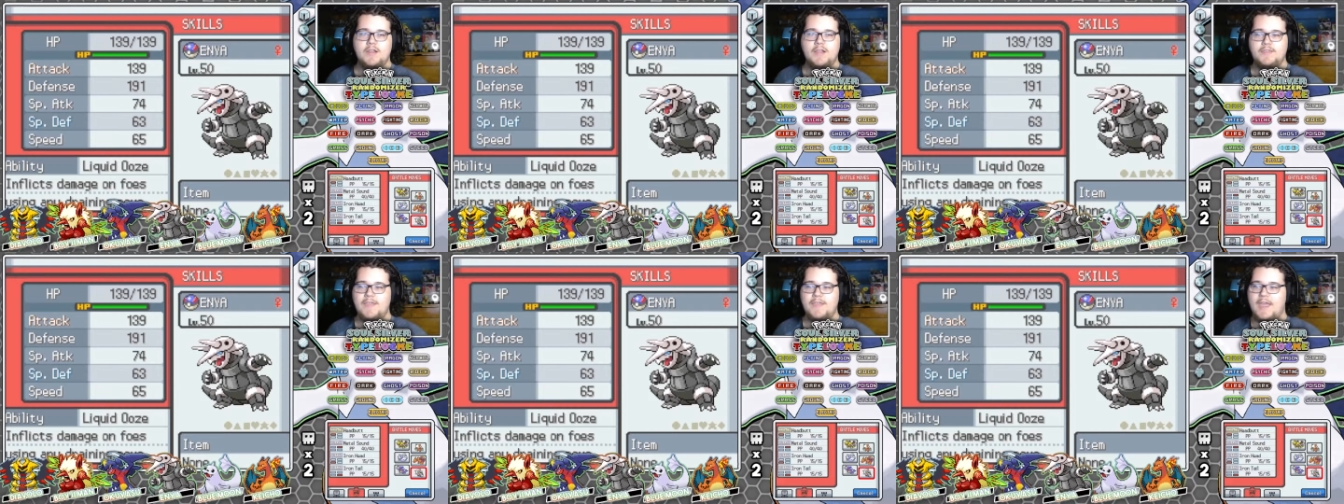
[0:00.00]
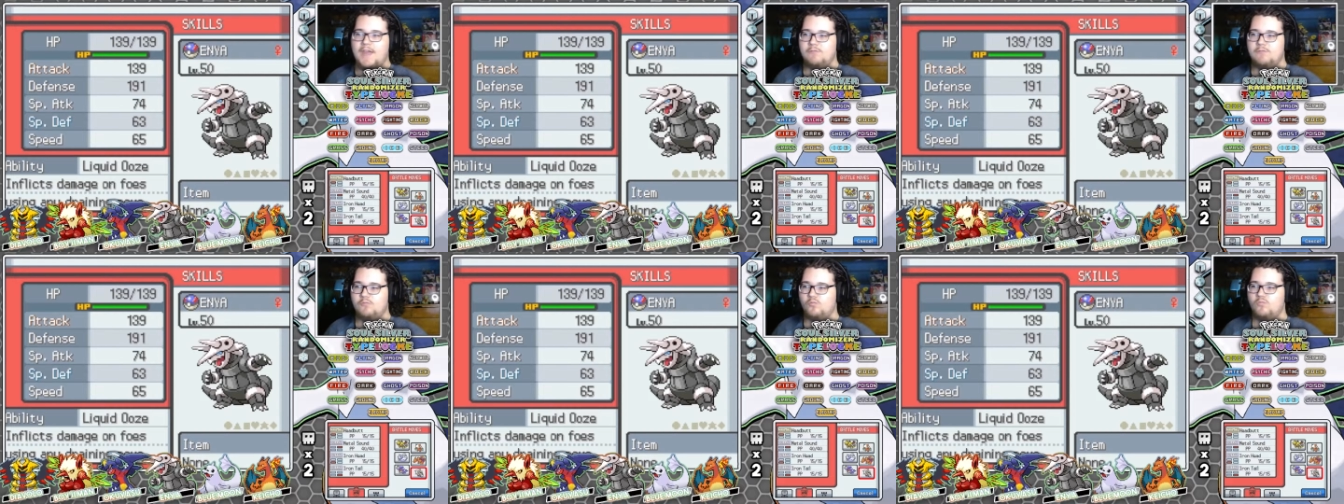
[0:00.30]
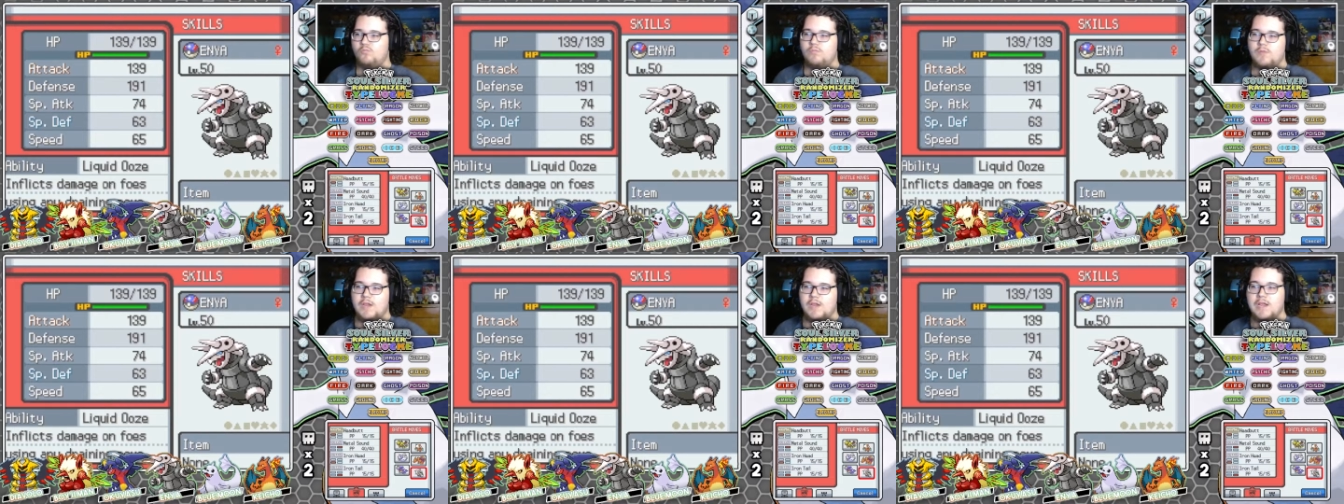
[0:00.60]
that
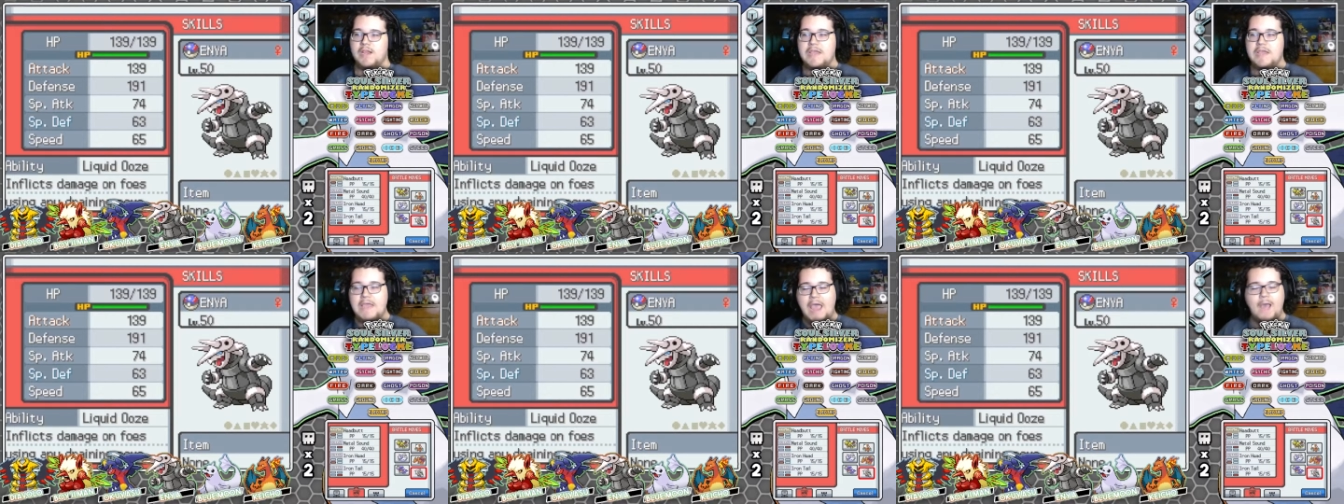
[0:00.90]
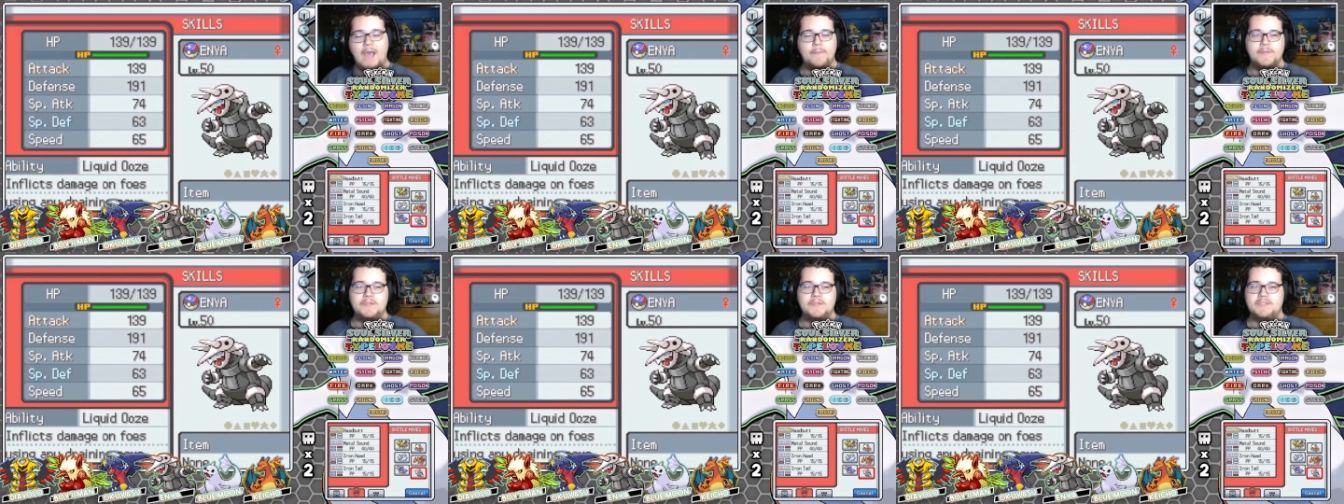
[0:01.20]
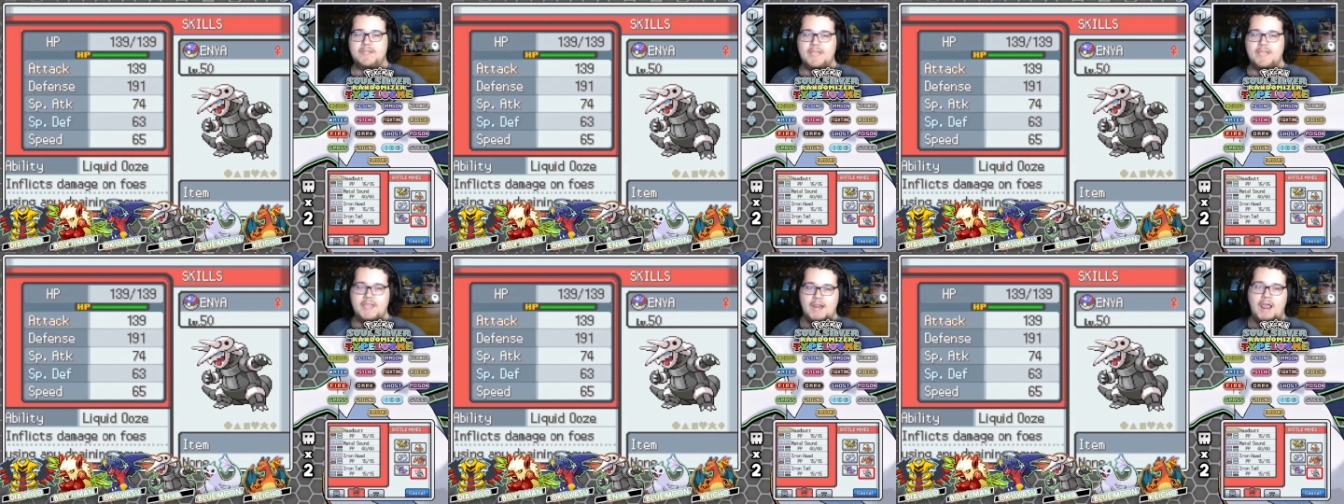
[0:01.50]
happens to
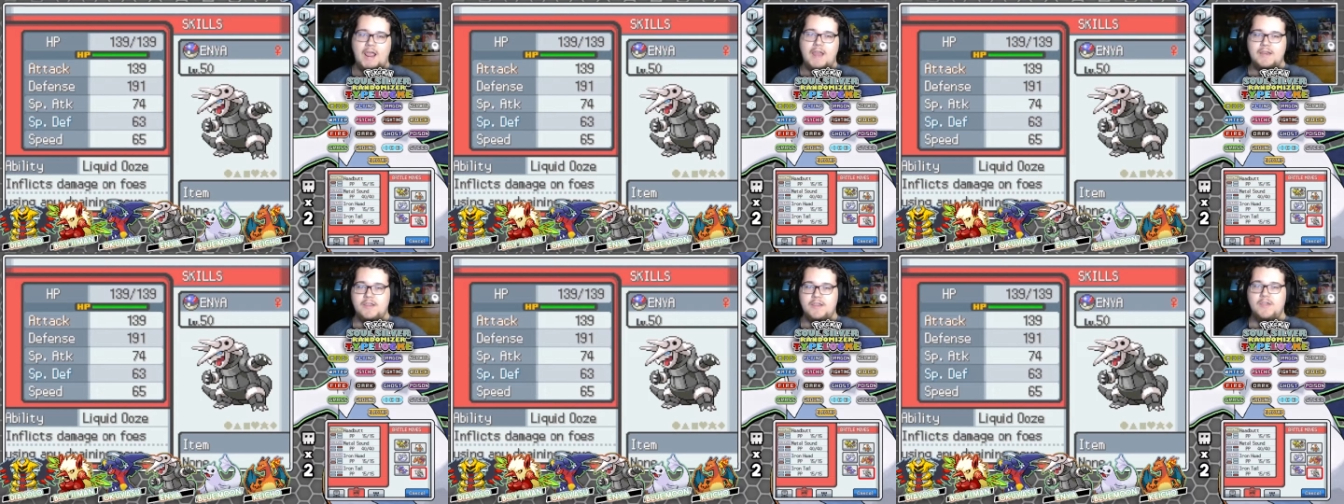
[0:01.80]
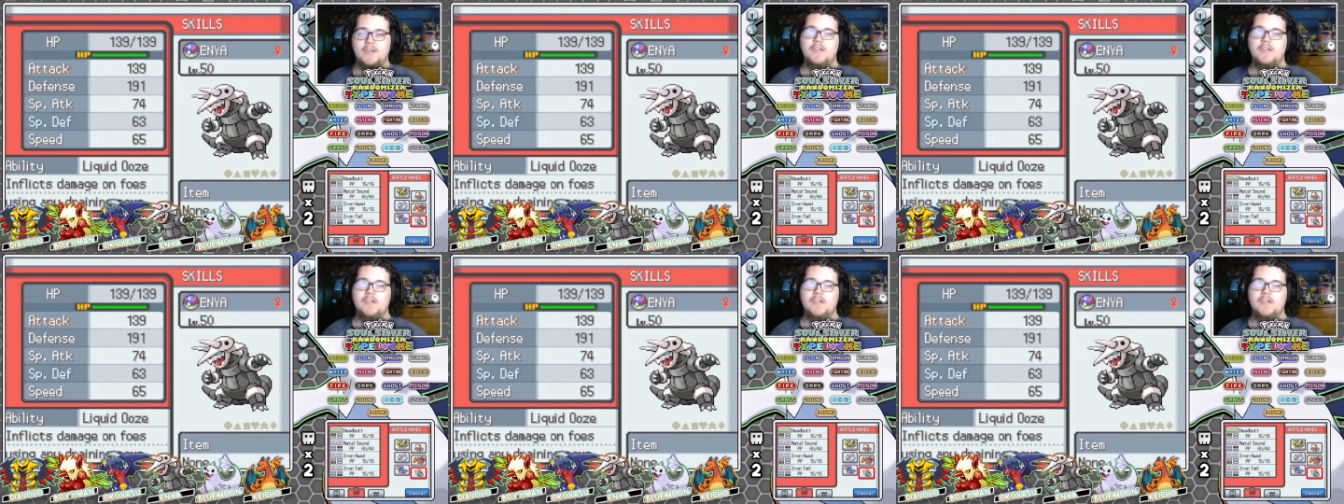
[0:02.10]
hit Enya,